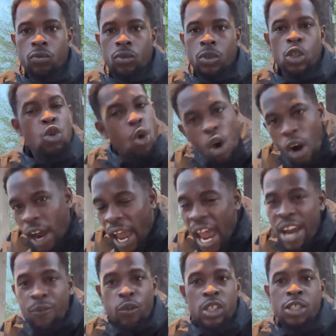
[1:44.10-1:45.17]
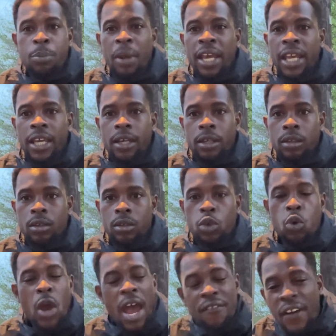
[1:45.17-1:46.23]
you are an average man.
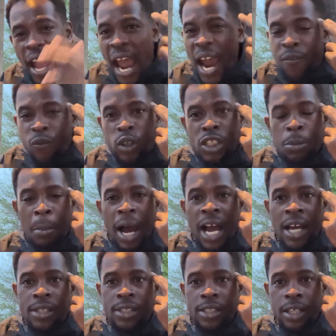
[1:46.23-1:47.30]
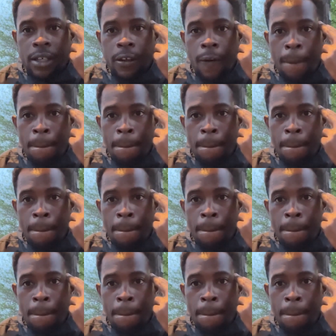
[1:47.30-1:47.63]
You have an average mindset.